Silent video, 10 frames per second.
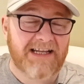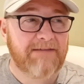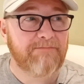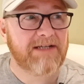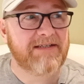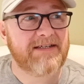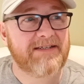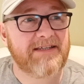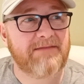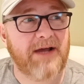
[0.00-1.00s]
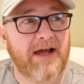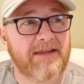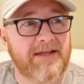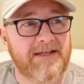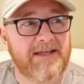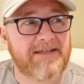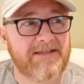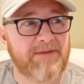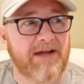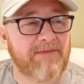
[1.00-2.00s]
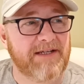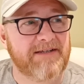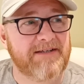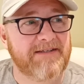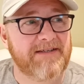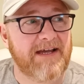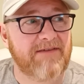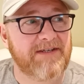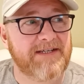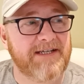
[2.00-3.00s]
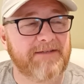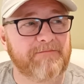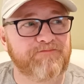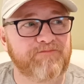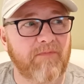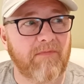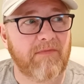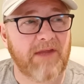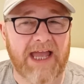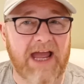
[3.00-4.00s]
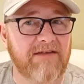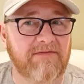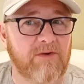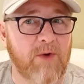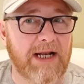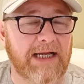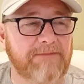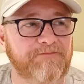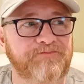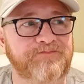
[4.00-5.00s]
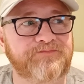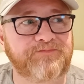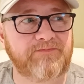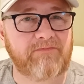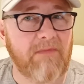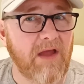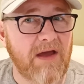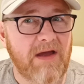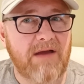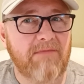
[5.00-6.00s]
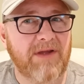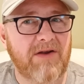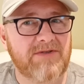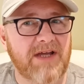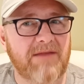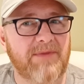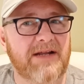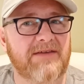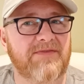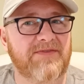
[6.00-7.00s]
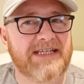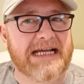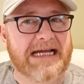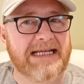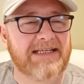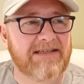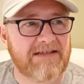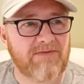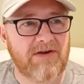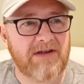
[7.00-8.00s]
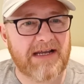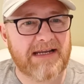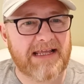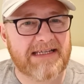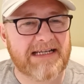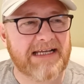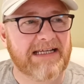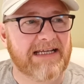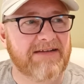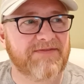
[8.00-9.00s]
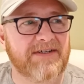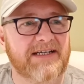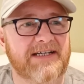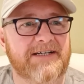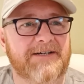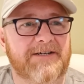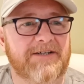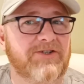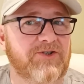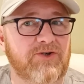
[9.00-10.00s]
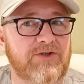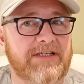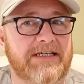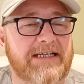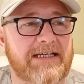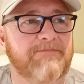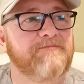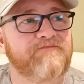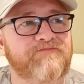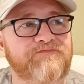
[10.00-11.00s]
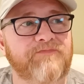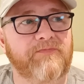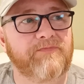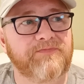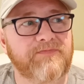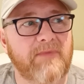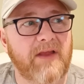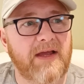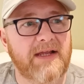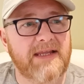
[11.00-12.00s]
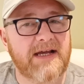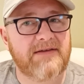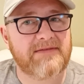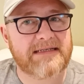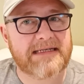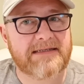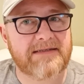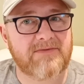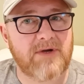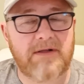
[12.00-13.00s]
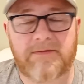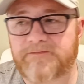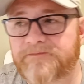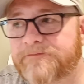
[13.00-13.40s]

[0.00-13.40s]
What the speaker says: Light bitterness at the back there. Yeah, there's a bit of bitterness in the aftertaste. Again, quite light. You're also getting a bit of tannins as well. You're getting that slight kind of stewed tea in the aftertaste as well.